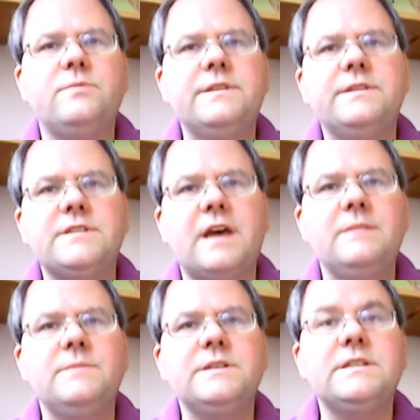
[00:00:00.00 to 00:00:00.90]
with
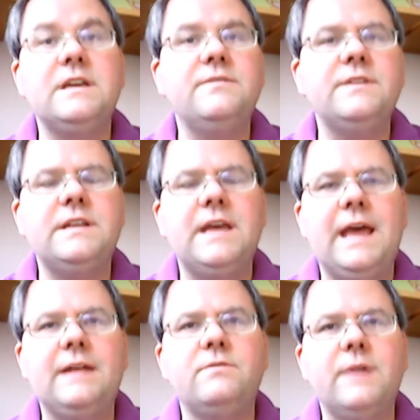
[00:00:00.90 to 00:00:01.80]
assignments given
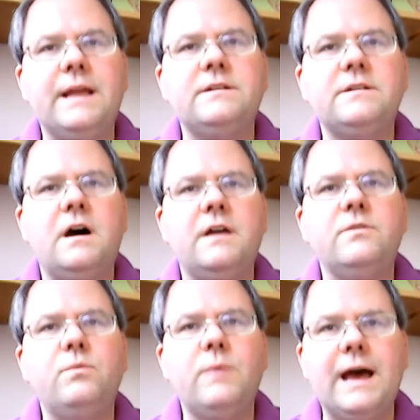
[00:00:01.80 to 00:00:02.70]
and graded on
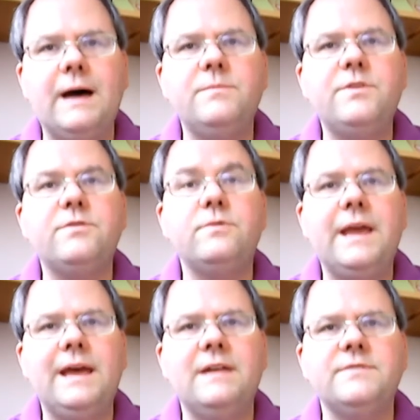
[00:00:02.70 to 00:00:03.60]
the web through
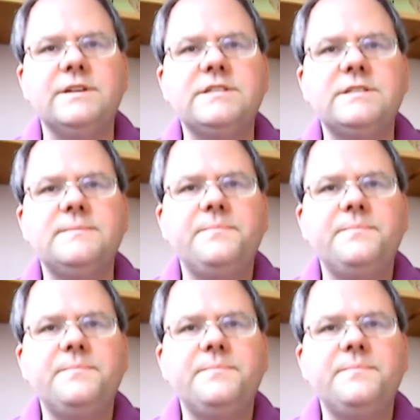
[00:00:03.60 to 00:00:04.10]
Canvas.